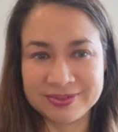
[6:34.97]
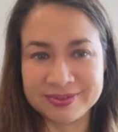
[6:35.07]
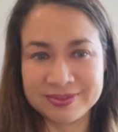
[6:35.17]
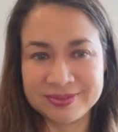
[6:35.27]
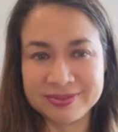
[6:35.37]

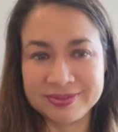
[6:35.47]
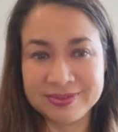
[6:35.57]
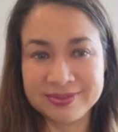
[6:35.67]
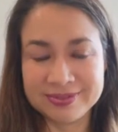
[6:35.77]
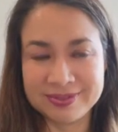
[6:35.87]

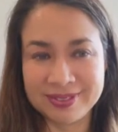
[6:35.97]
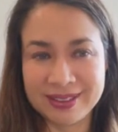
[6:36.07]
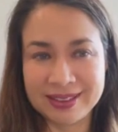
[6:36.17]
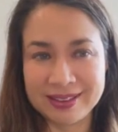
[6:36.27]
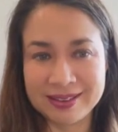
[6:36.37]

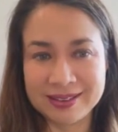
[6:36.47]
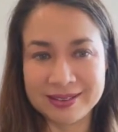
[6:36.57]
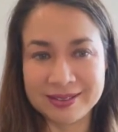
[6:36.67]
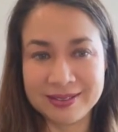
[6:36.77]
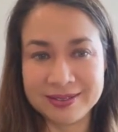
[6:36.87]

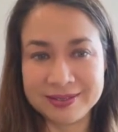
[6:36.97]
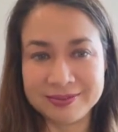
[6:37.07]
This person isn't speaking.